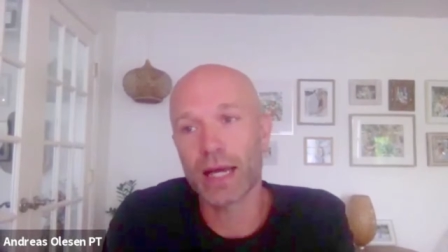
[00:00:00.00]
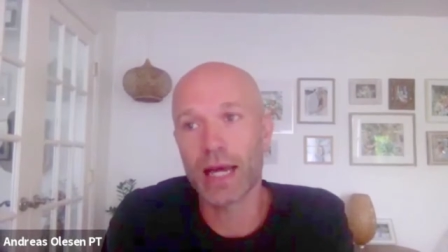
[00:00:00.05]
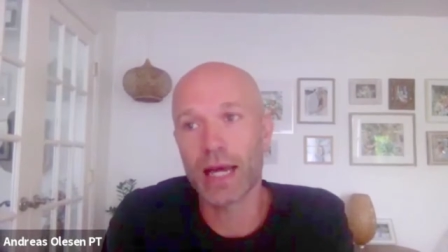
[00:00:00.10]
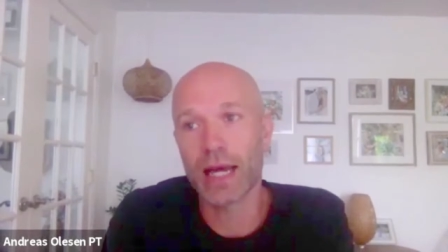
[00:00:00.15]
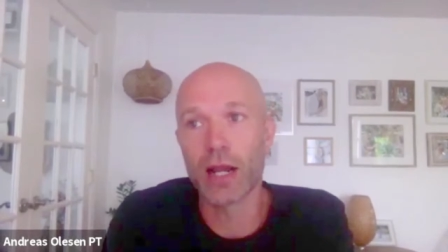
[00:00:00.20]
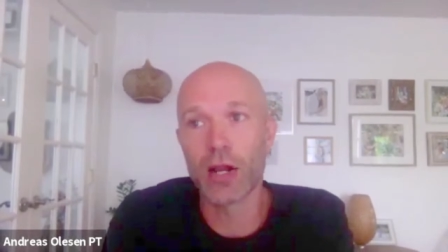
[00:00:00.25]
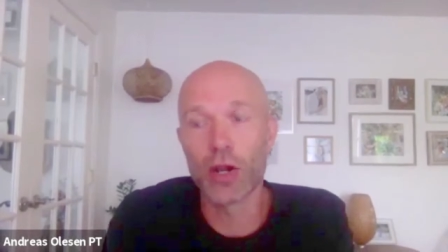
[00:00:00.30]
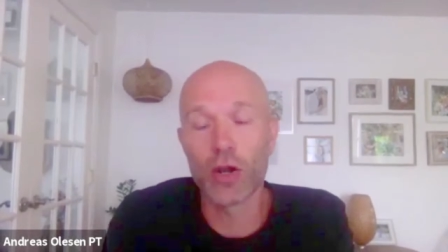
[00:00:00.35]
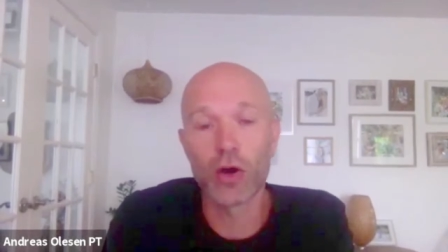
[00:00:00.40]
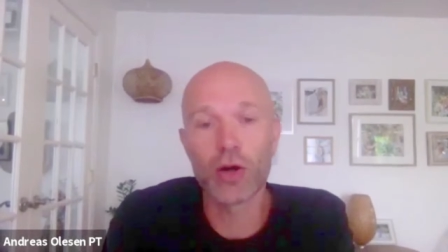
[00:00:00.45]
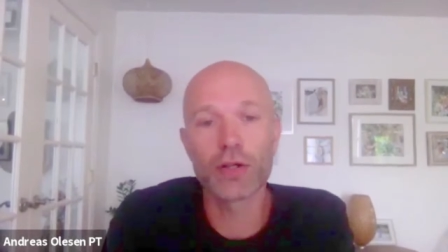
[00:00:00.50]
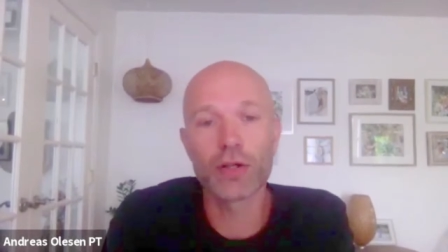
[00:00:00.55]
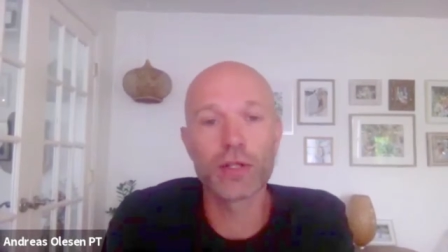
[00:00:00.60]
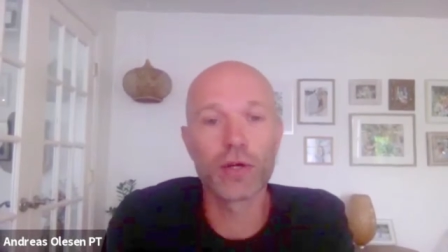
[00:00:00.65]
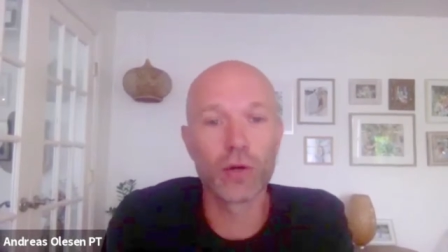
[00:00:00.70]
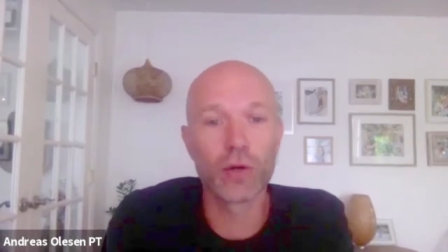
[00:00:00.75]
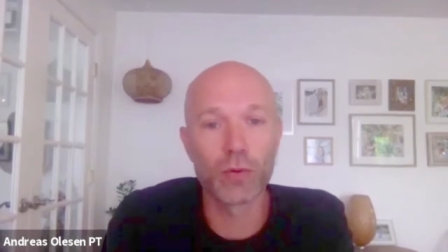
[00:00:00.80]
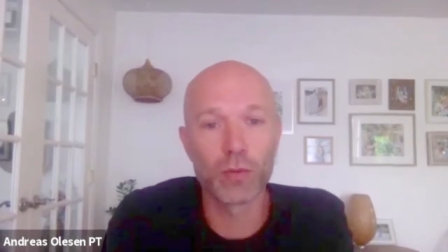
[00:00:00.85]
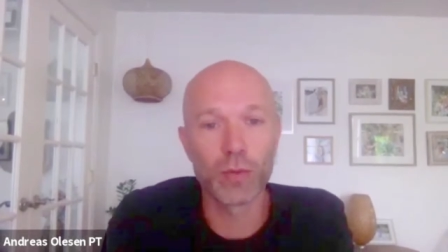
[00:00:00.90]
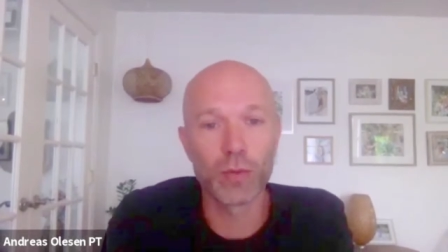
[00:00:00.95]
along
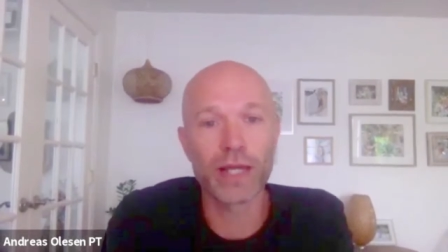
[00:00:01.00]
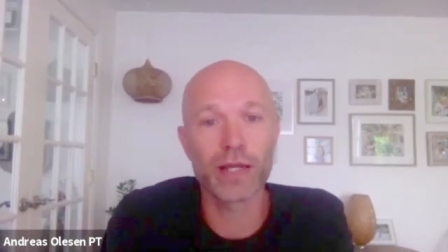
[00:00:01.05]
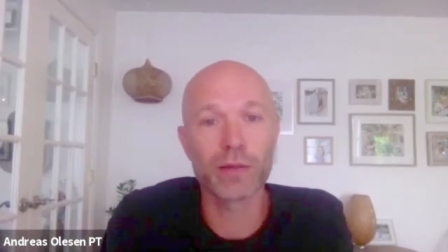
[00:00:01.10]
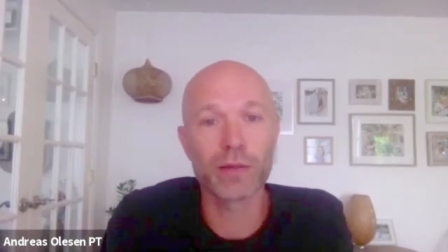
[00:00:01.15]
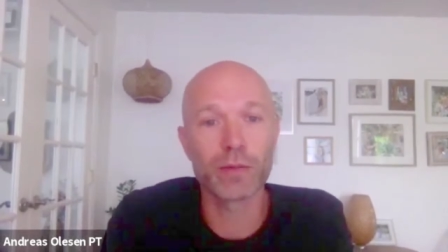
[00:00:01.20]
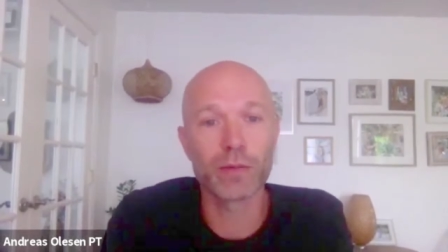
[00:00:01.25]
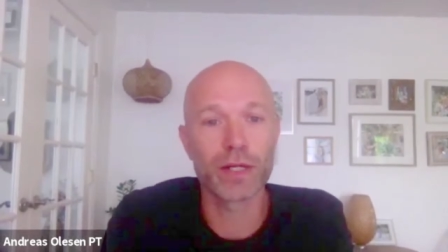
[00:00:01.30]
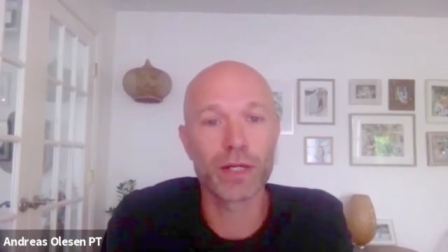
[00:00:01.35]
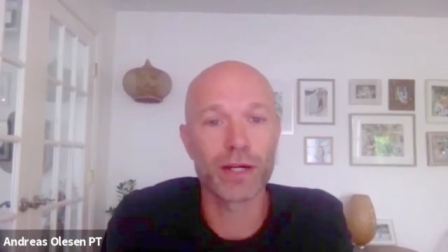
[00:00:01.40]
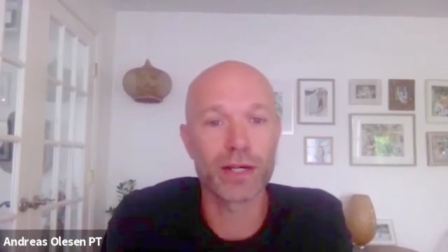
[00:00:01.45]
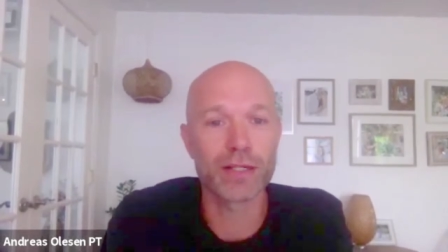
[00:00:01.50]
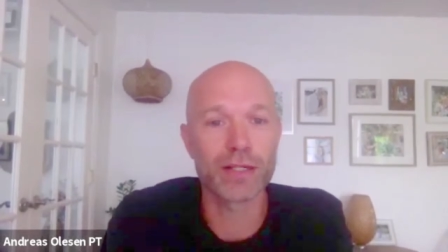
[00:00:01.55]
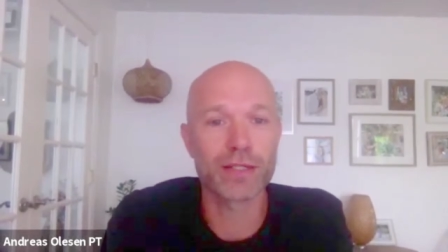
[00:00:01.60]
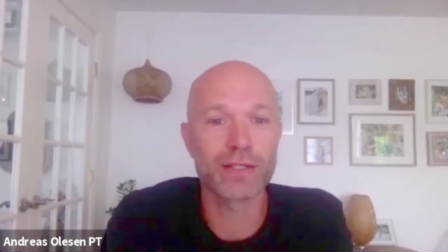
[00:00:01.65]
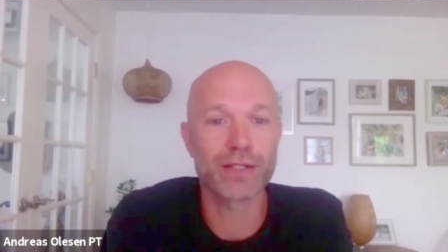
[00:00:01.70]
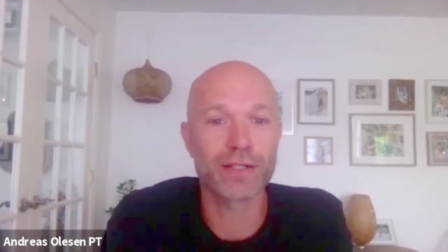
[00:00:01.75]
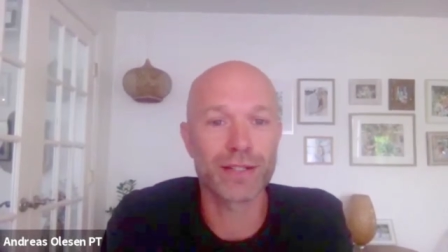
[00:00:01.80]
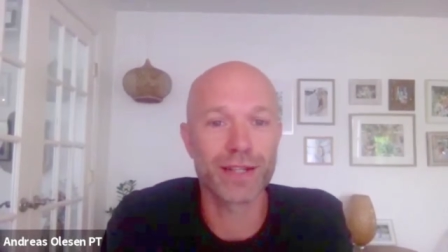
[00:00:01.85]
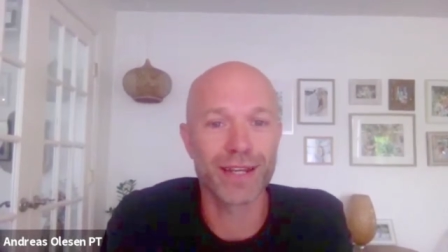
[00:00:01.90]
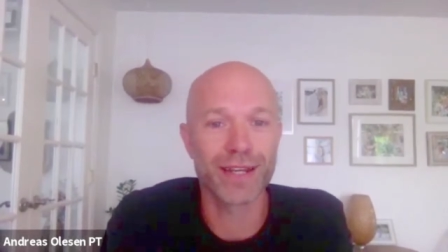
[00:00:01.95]
the whole way
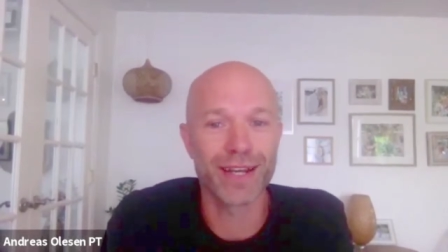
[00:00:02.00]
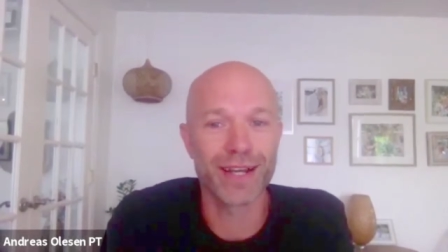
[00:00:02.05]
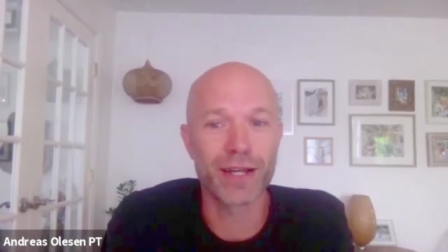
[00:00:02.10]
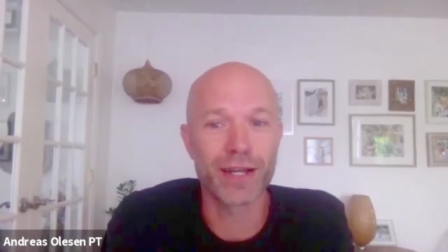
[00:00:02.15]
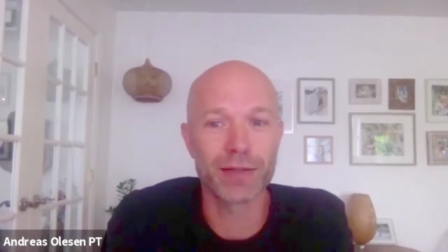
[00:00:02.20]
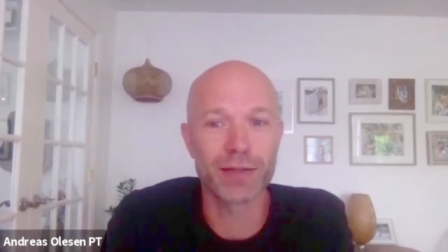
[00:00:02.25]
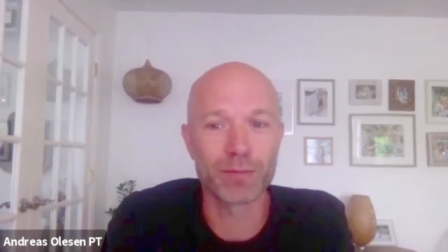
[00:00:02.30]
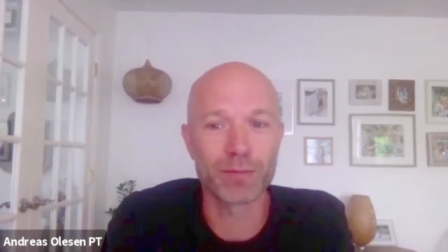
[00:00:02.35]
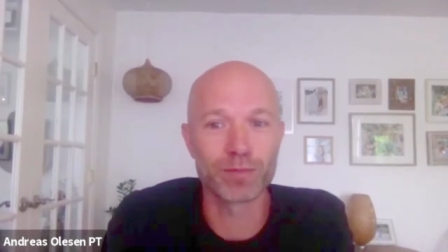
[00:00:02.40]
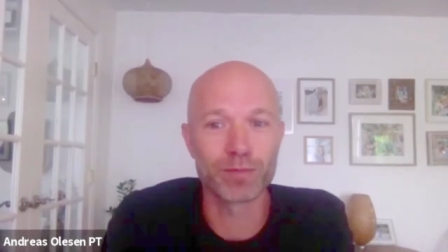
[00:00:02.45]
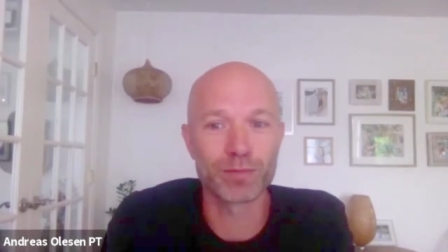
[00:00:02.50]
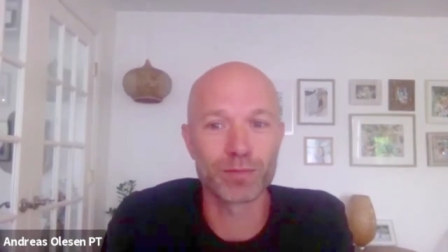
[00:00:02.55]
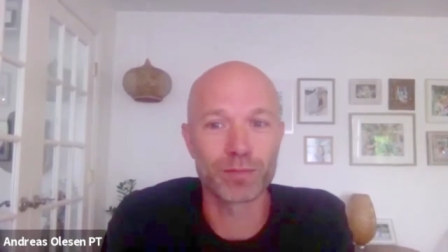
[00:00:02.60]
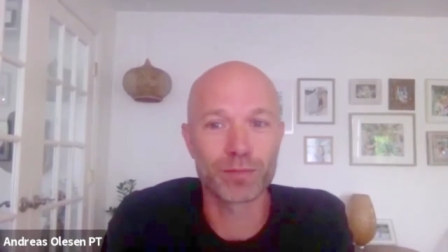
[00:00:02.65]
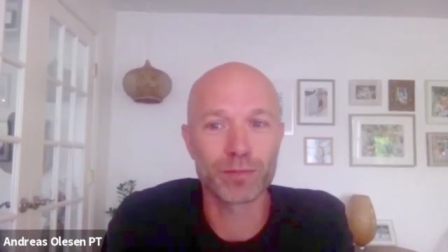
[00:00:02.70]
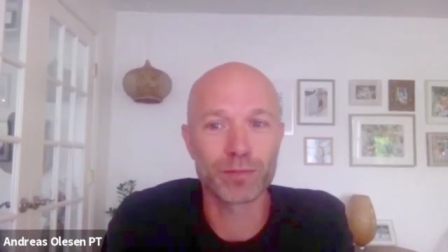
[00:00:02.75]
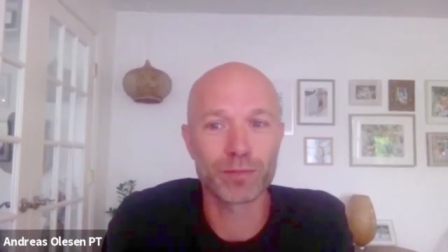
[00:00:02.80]
because um,